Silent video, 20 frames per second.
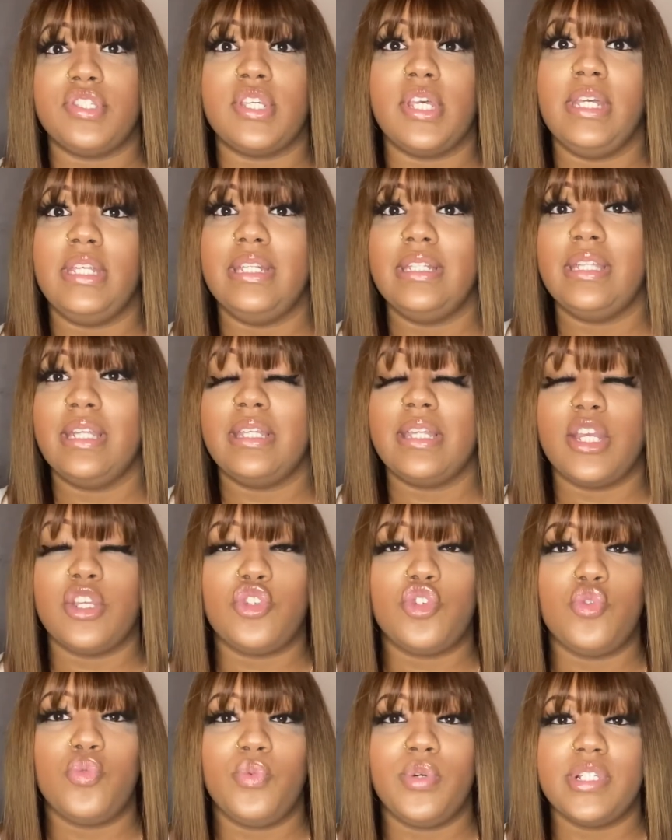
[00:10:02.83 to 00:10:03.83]
or anything
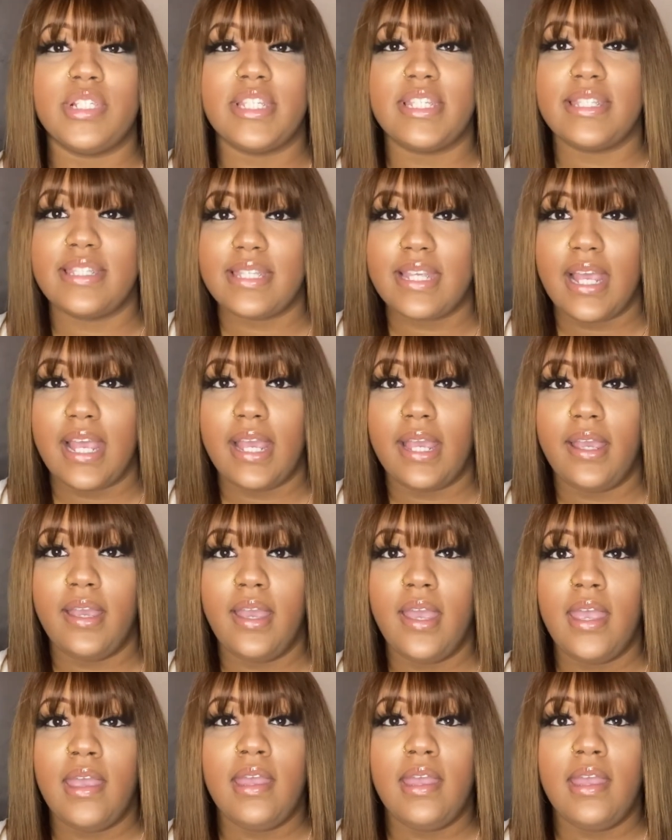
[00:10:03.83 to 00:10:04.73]
that you want to say.